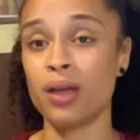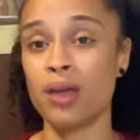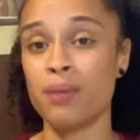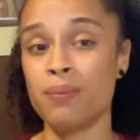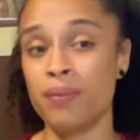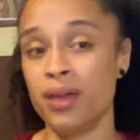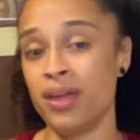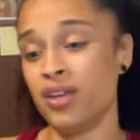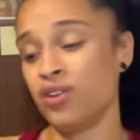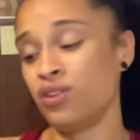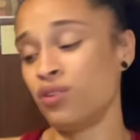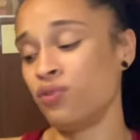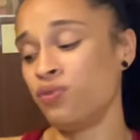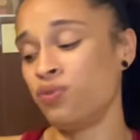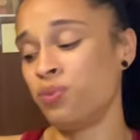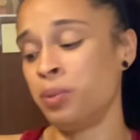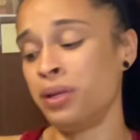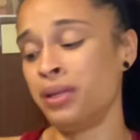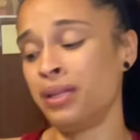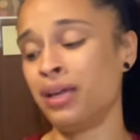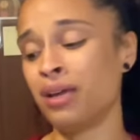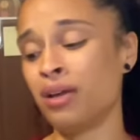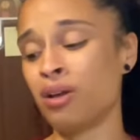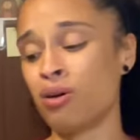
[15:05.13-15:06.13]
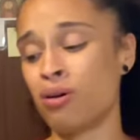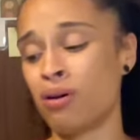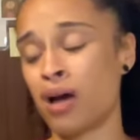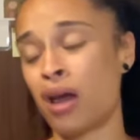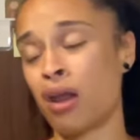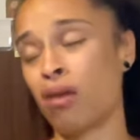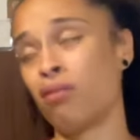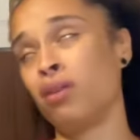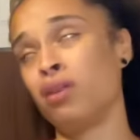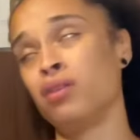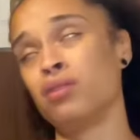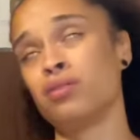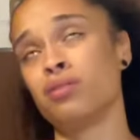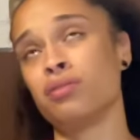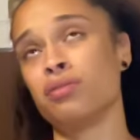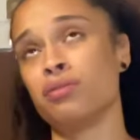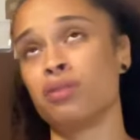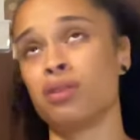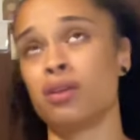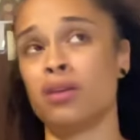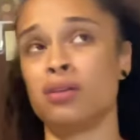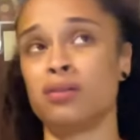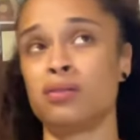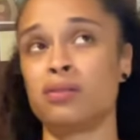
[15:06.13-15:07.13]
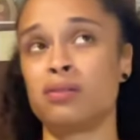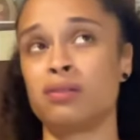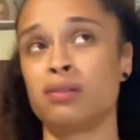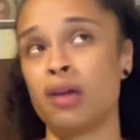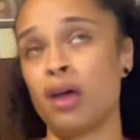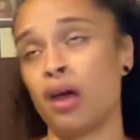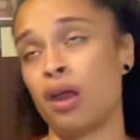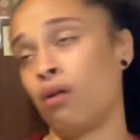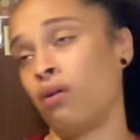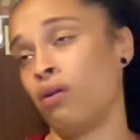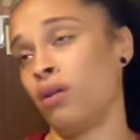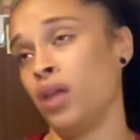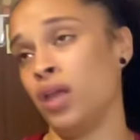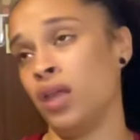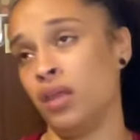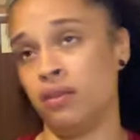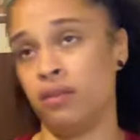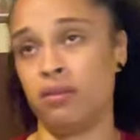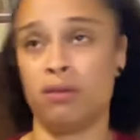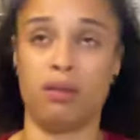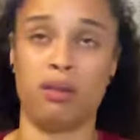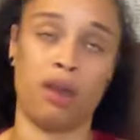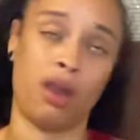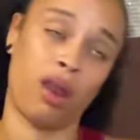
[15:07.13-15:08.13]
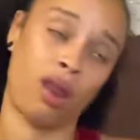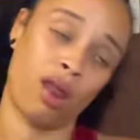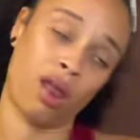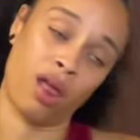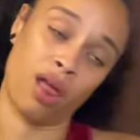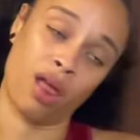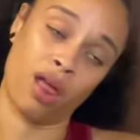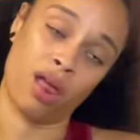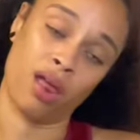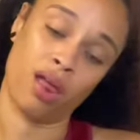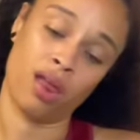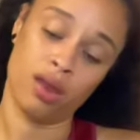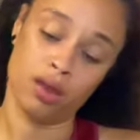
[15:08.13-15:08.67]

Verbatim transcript: and make you be like, oh, I don't need to do this. I don't need to, yeah."